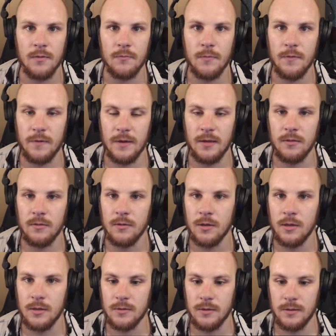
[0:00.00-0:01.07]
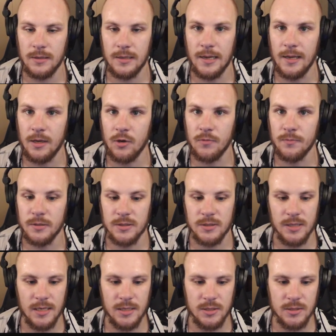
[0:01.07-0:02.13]
within the delay
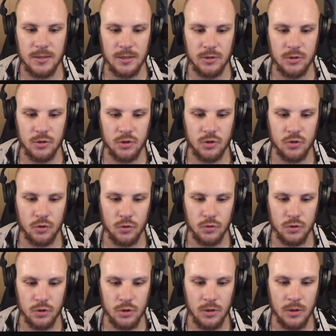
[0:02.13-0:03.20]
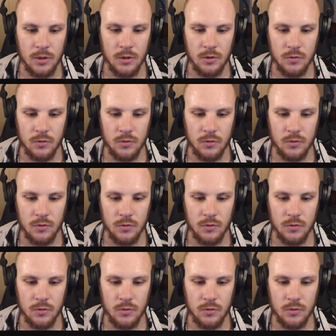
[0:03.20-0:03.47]
compensation that just turns